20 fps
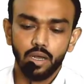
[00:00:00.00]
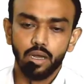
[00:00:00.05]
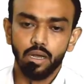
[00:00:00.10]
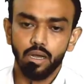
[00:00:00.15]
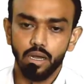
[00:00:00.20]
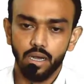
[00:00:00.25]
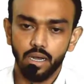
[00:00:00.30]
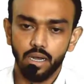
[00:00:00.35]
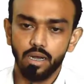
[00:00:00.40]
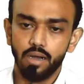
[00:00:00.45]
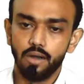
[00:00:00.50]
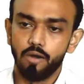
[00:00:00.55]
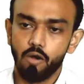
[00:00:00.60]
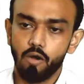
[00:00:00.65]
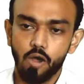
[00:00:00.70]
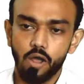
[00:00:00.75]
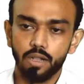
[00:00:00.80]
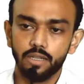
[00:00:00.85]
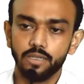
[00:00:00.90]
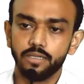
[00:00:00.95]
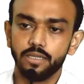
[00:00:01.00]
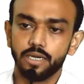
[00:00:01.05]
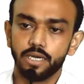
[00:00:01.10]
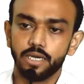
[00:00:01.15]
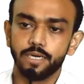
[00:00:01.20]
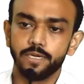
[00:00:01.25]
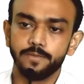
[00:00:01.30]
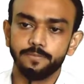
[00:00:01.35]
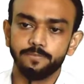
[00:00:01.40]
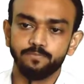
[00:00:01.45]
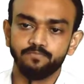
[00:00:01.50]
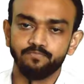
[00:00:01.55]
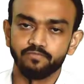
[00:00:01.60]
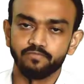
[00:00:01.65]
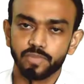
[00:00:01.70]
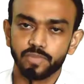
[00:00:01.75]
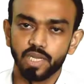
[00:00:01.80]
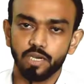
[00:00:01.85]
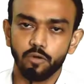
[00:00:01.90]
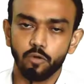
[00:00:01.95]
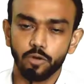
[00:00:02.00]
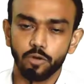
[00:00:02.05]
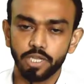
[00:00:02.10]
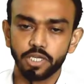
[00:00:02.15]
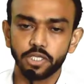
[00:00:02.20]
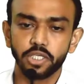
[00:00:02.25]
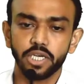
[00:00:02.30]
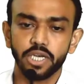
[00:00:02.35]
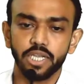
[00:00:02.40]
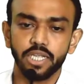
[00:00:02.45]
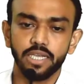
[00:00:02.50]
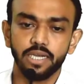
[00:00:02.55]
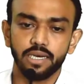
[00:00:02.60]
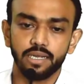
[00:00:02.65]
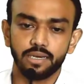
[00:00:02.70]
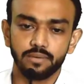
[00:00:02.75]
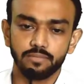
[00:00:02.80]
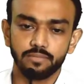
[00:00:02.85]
all the notation here